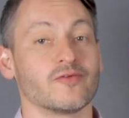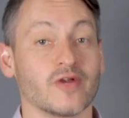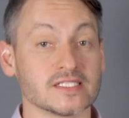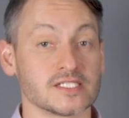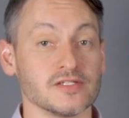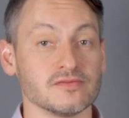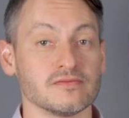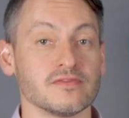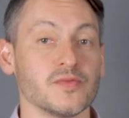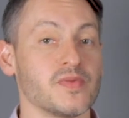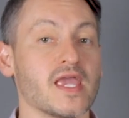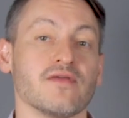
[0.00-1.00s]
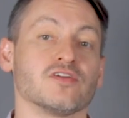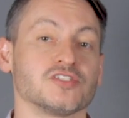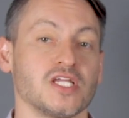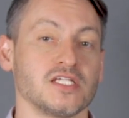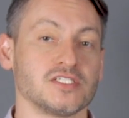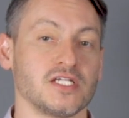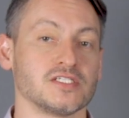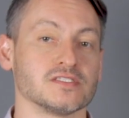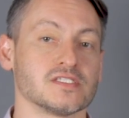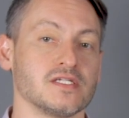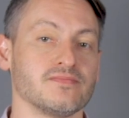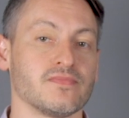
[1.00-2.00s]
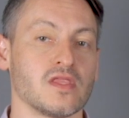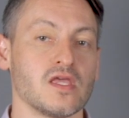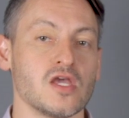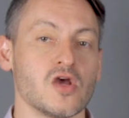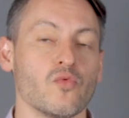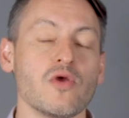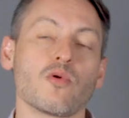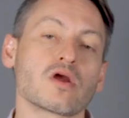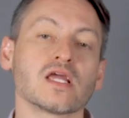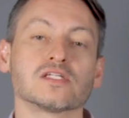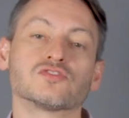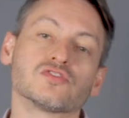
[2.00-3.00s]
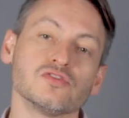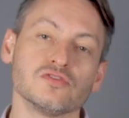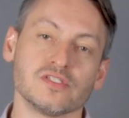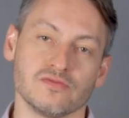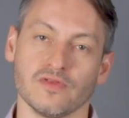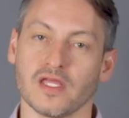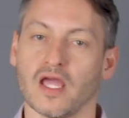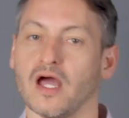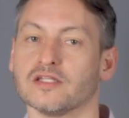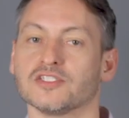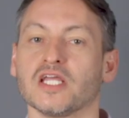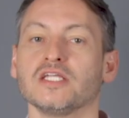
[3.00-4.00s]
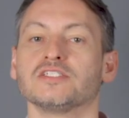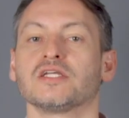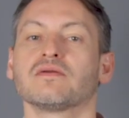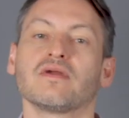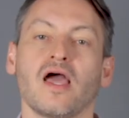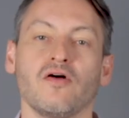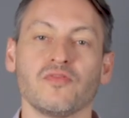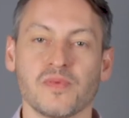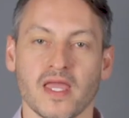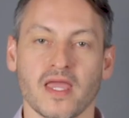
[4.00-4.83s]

at Rescue, the behavior change agency. We work exclusively on changing health